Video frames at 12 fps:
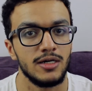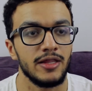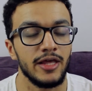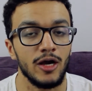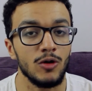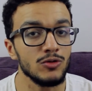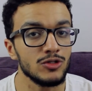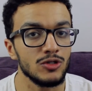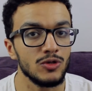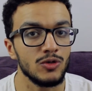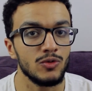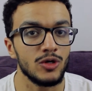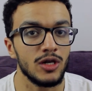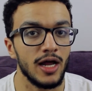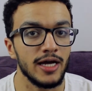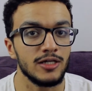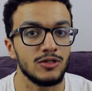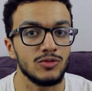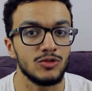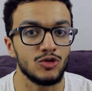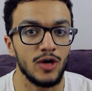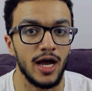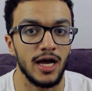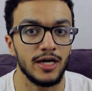They also would like to
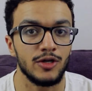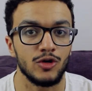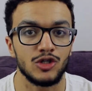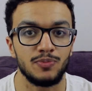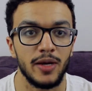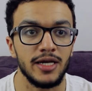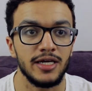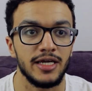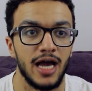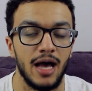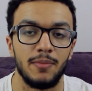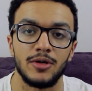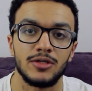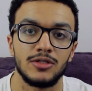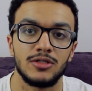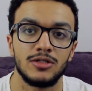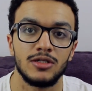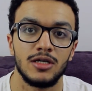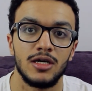track your spending habits.